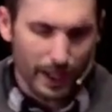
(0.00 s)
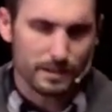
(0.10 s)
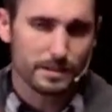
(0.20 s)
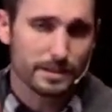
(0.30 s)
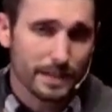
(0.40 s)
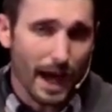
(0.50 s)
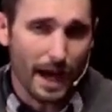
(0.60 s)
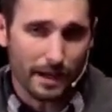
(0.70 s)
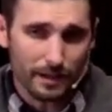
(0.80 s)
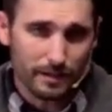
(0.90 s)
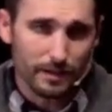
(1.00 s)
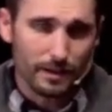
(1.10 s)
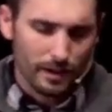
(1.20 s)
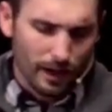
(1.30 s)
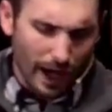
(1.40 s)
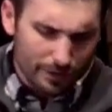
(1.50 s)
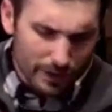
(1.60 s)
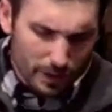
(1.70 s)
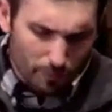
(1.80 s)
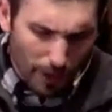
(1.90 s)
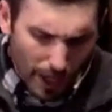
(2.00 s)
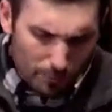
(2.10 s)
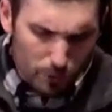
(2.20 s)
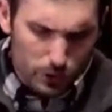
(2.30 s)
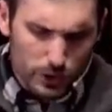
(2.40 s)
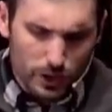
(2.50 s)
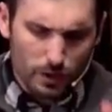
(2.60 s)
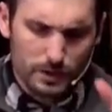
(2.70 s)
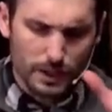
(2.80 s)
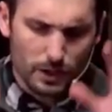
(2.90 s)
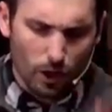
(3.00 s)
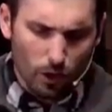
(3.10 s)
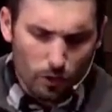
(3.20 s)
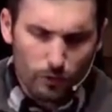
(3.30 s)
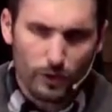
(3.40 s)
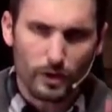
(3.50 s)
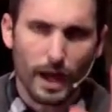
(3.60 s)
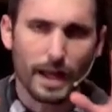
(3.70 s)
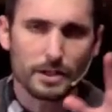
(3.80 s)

Instead, I think the Bible shows us over